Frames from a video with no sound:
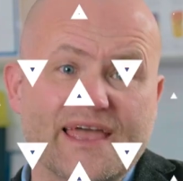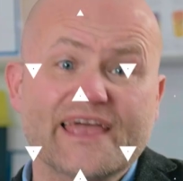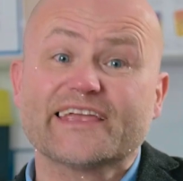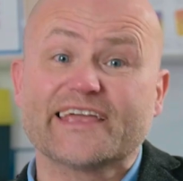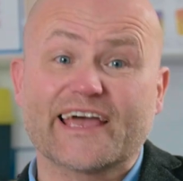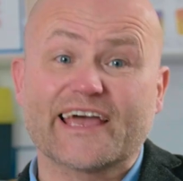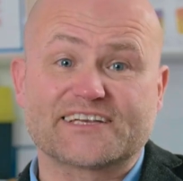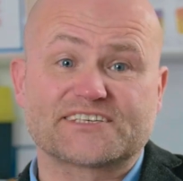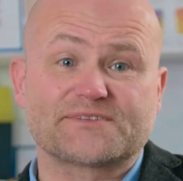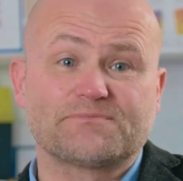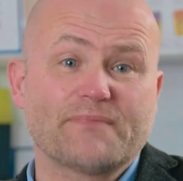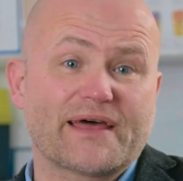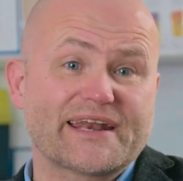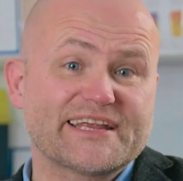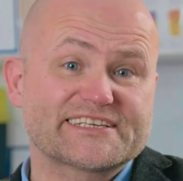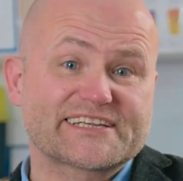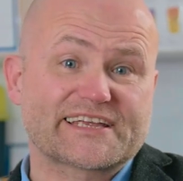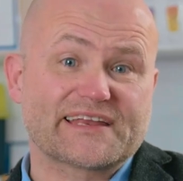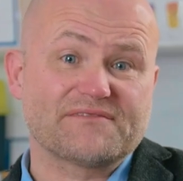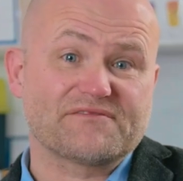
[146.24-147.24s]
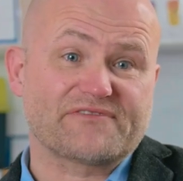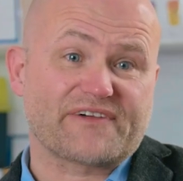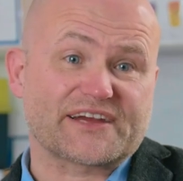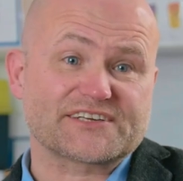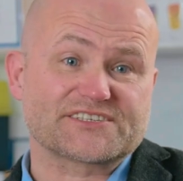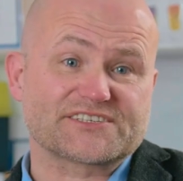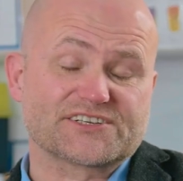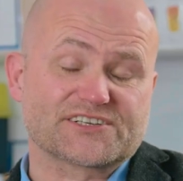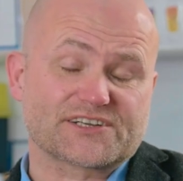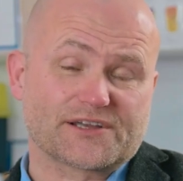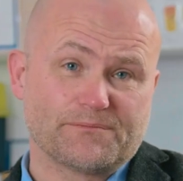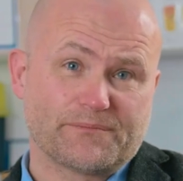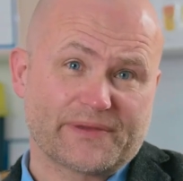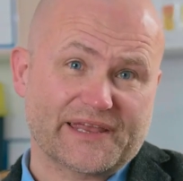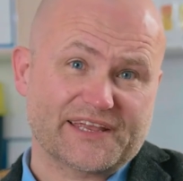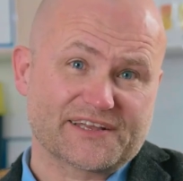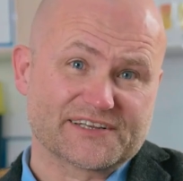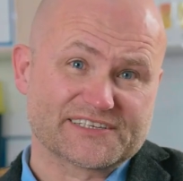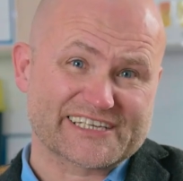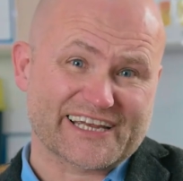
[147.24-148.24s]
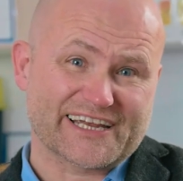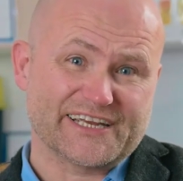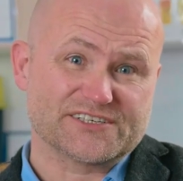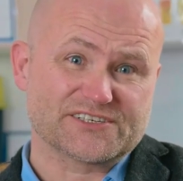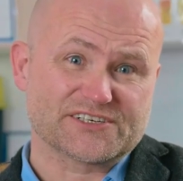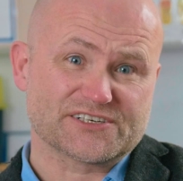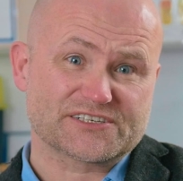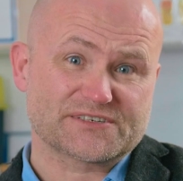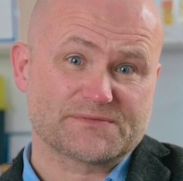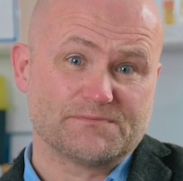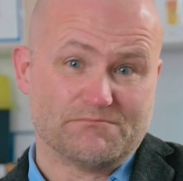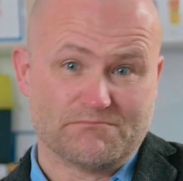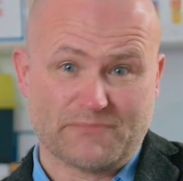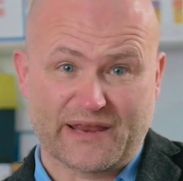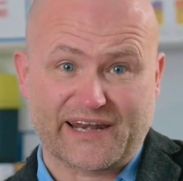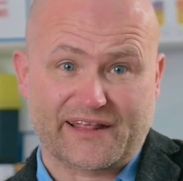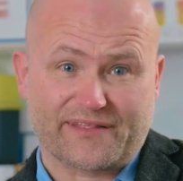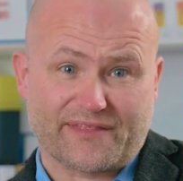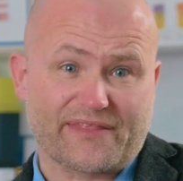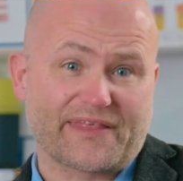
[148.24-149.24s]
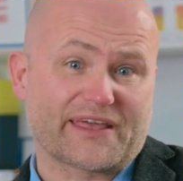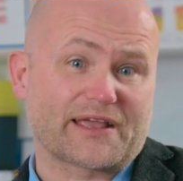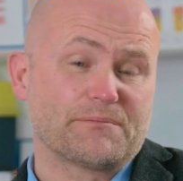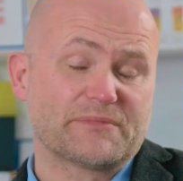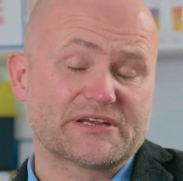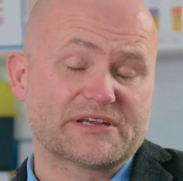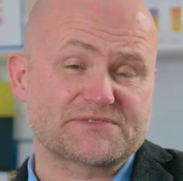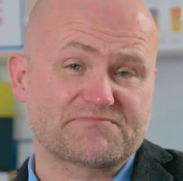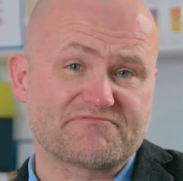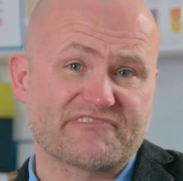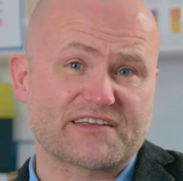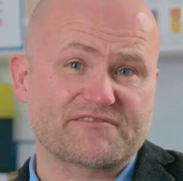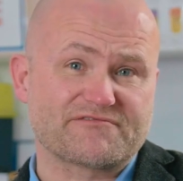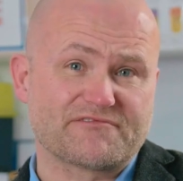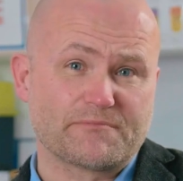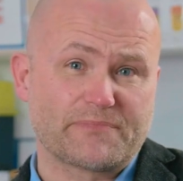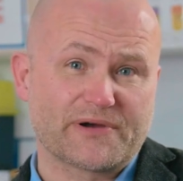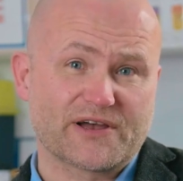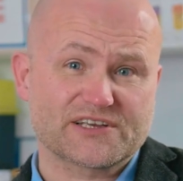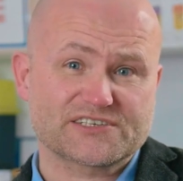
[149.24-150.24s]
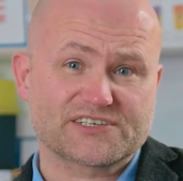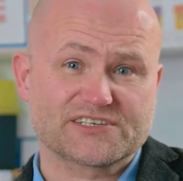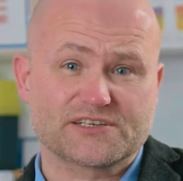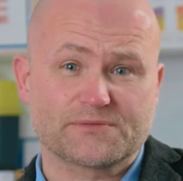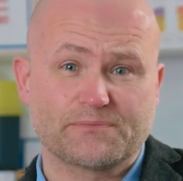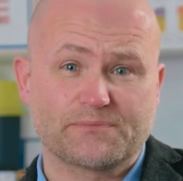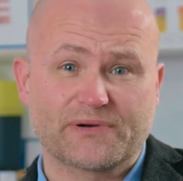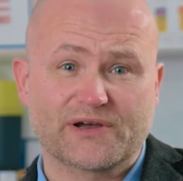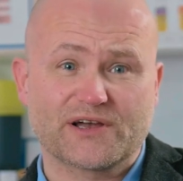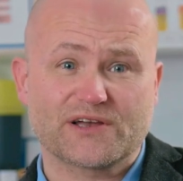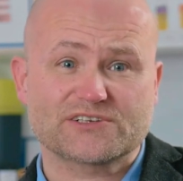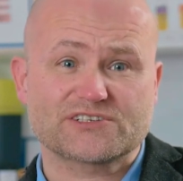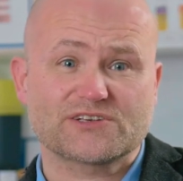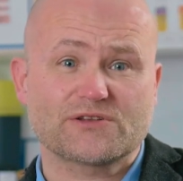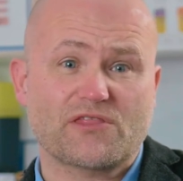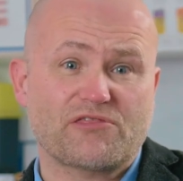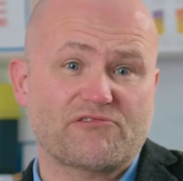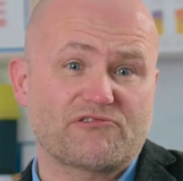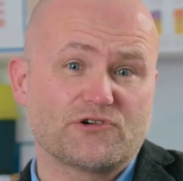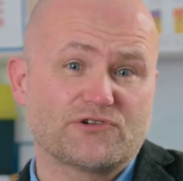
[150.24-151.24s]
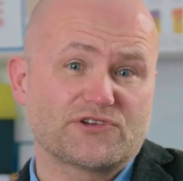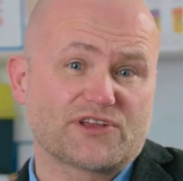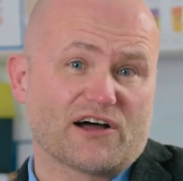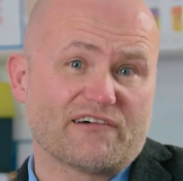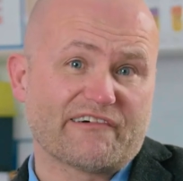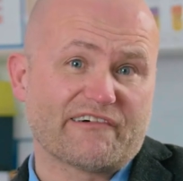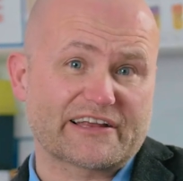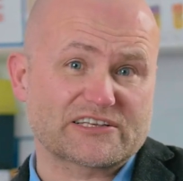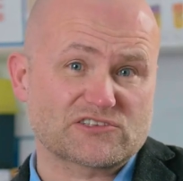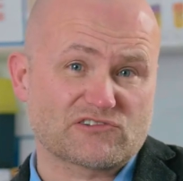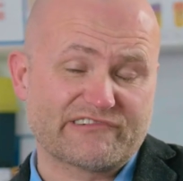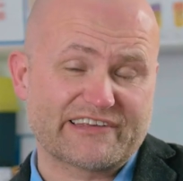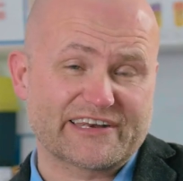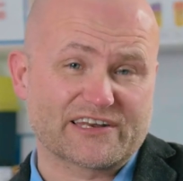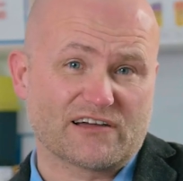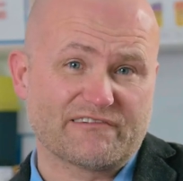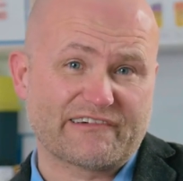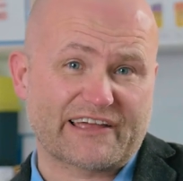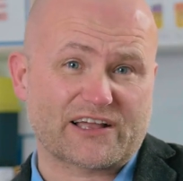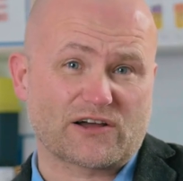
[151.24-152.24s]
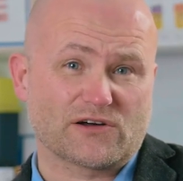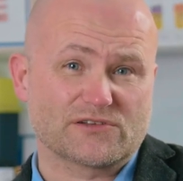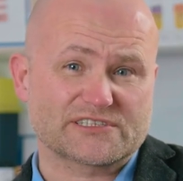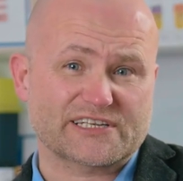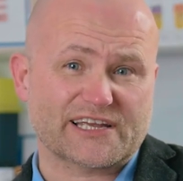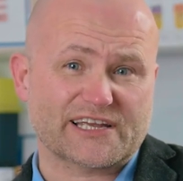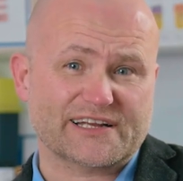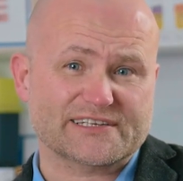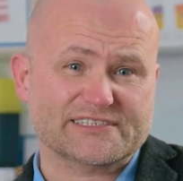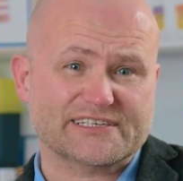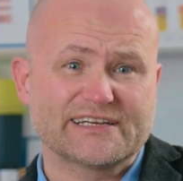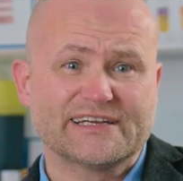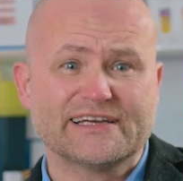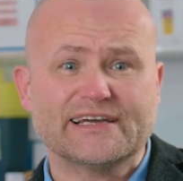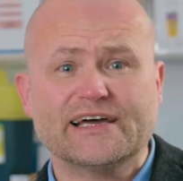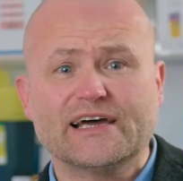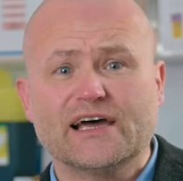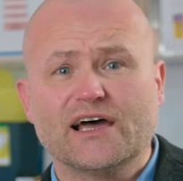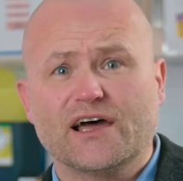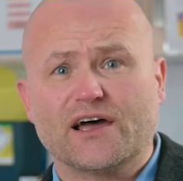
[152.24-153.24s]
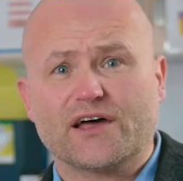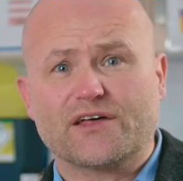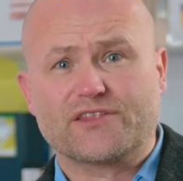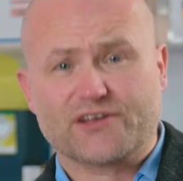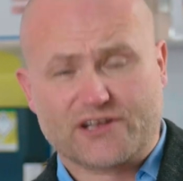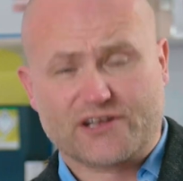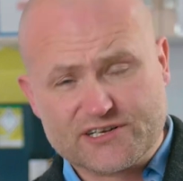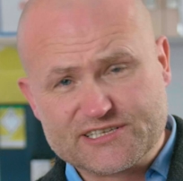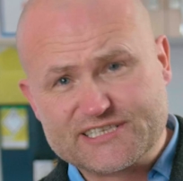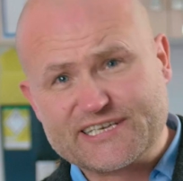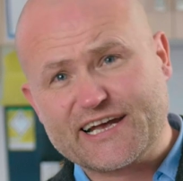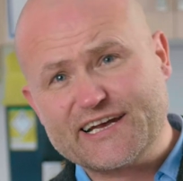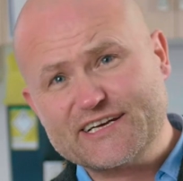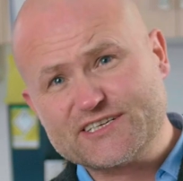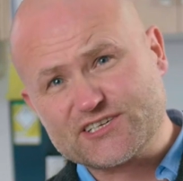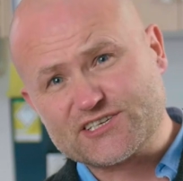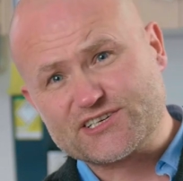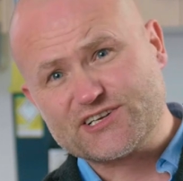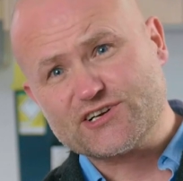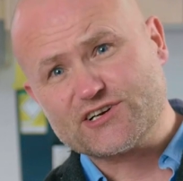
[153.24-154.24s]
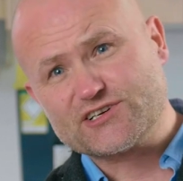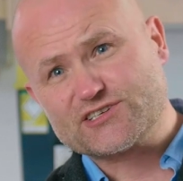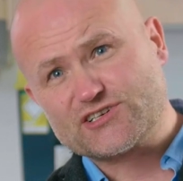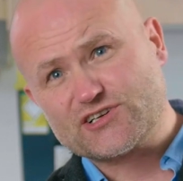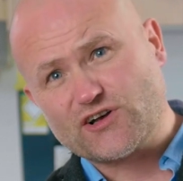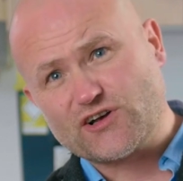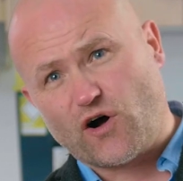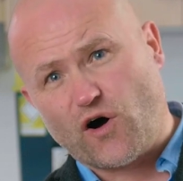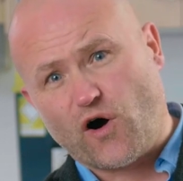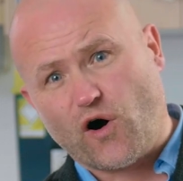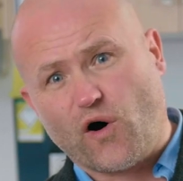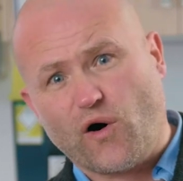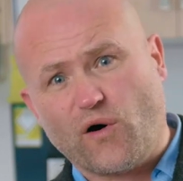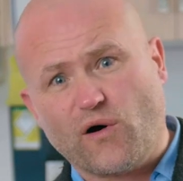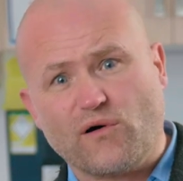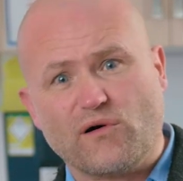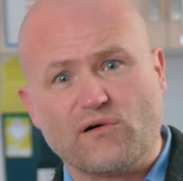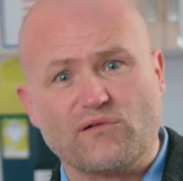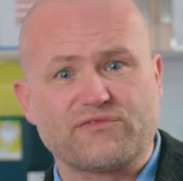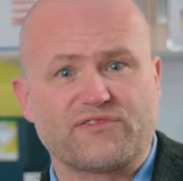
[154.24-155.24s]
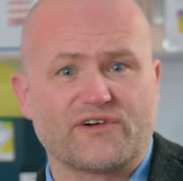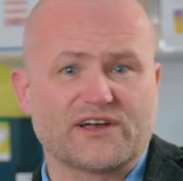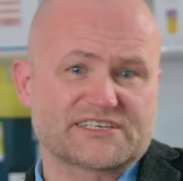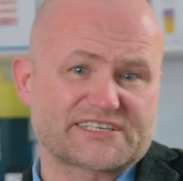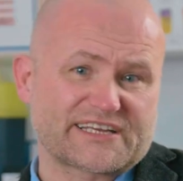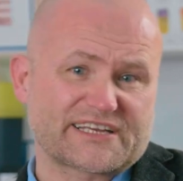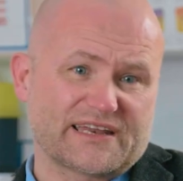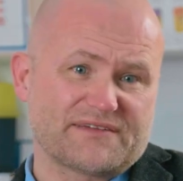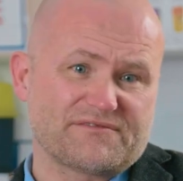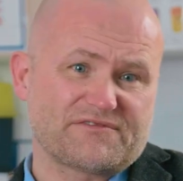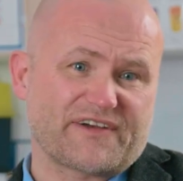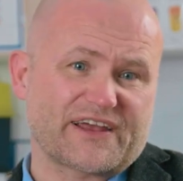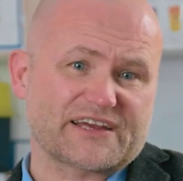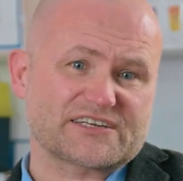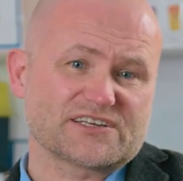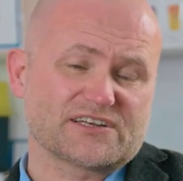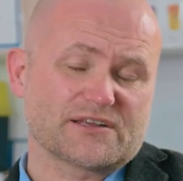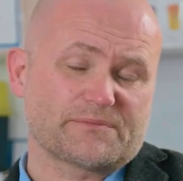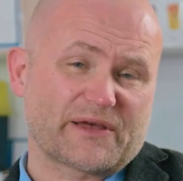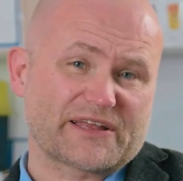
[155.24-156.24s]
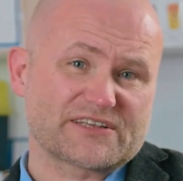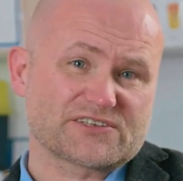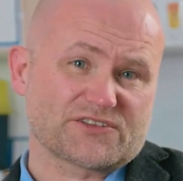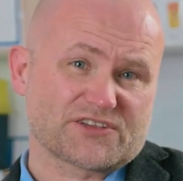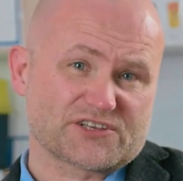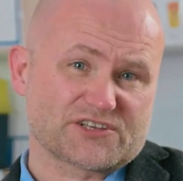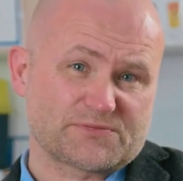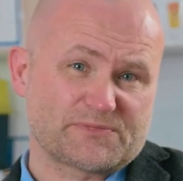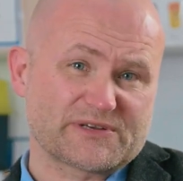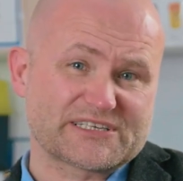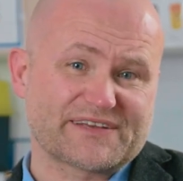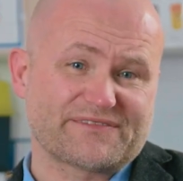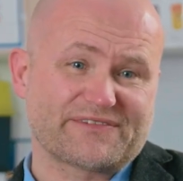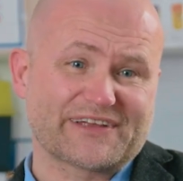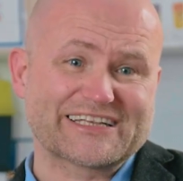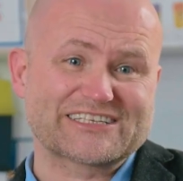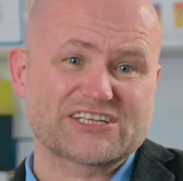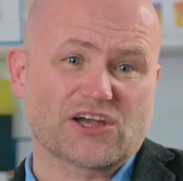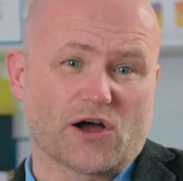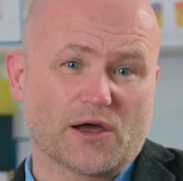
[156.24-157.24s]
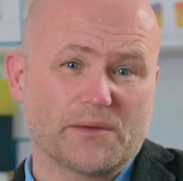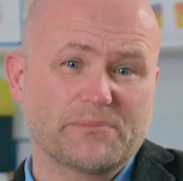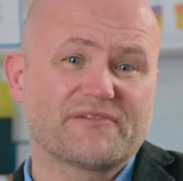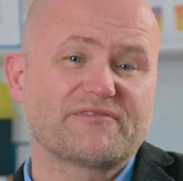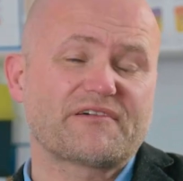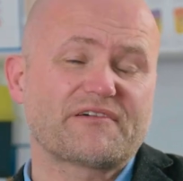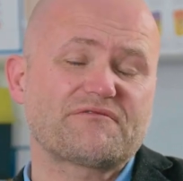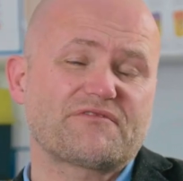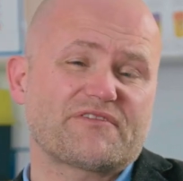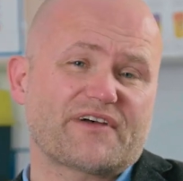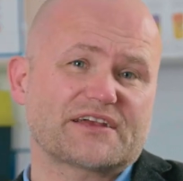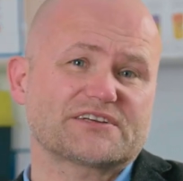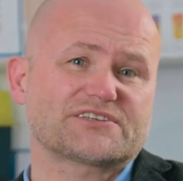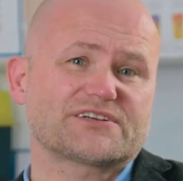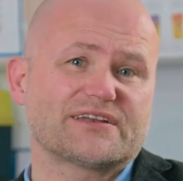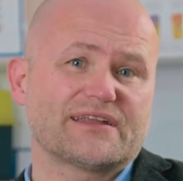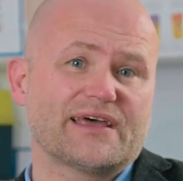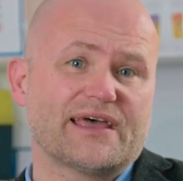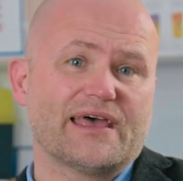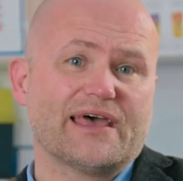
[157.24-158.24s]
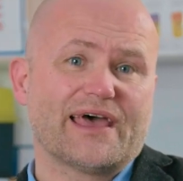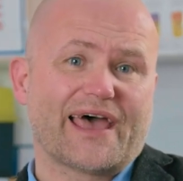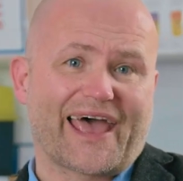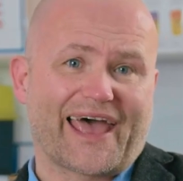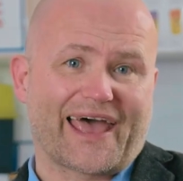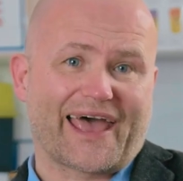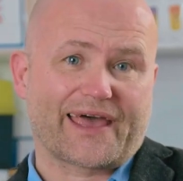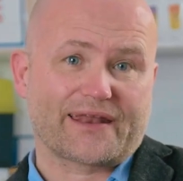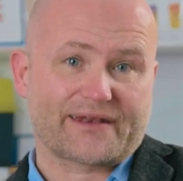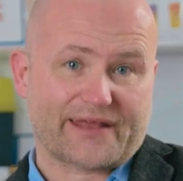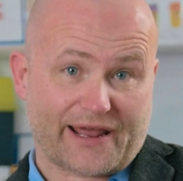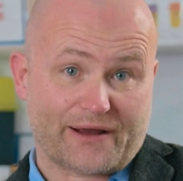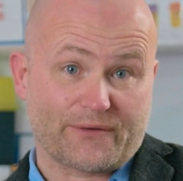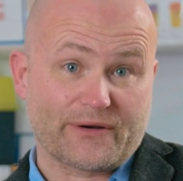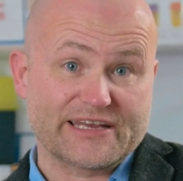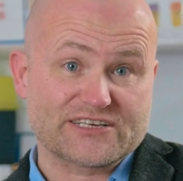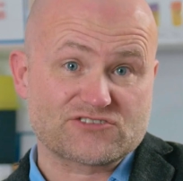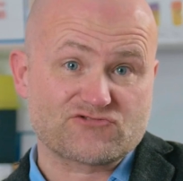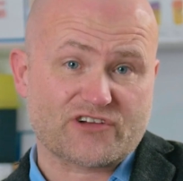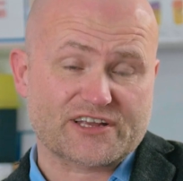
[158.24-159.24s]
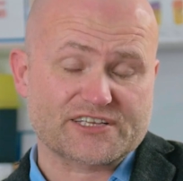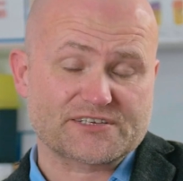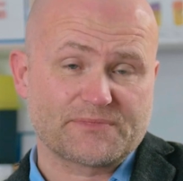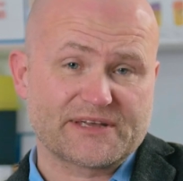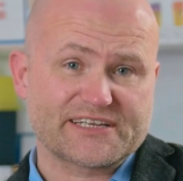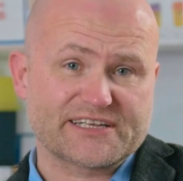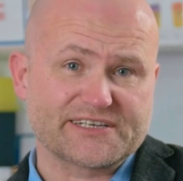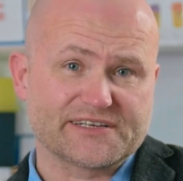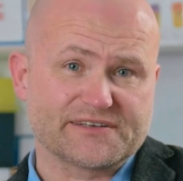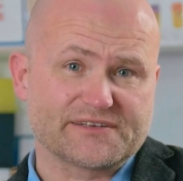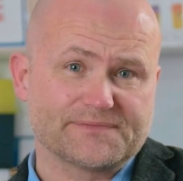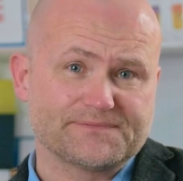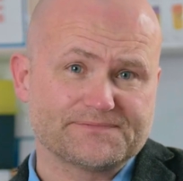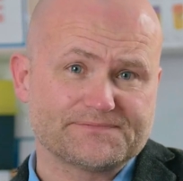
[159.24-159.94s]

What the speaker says: Yes, many skin infections can be contagious, meaning that they can be spread from person to person through direct or indirect contact. The contagiousness of a skin infection depends on the specific type of infection and how it is transmitted.